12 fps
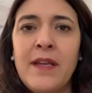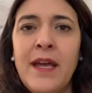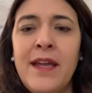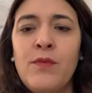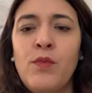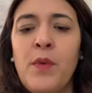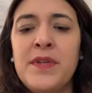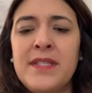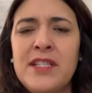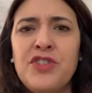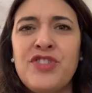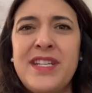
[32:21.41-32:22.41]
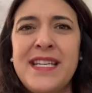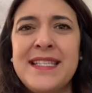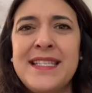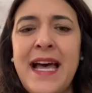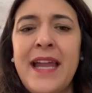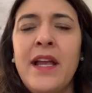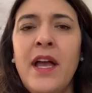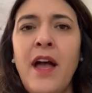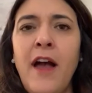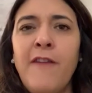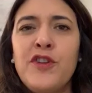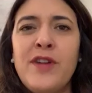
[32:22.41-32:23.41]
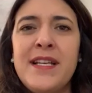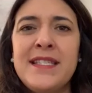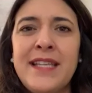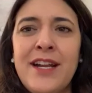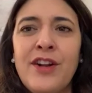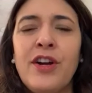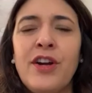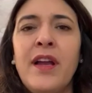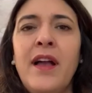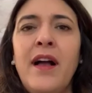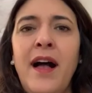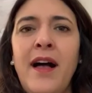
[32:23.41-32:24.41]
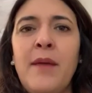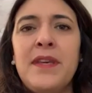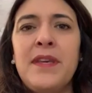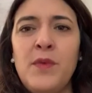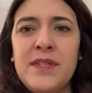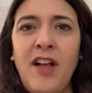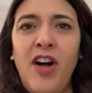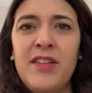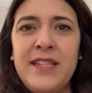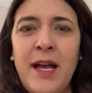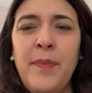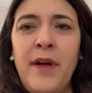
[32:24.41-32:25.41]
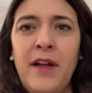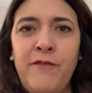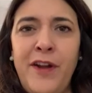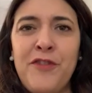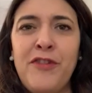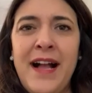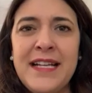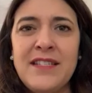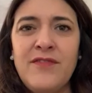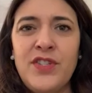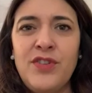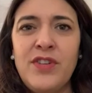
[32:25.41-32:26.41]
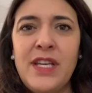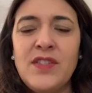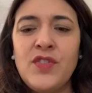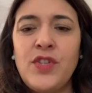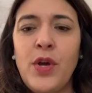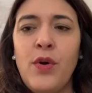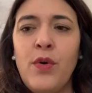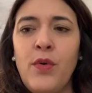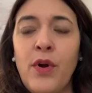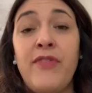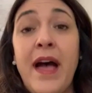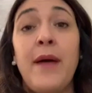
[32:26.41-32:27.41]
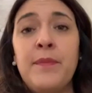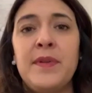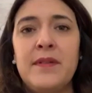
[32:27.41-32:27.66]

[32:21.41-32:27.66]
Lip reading: And what was interesting is that a few days later, he was called up on federal active duty. So, or that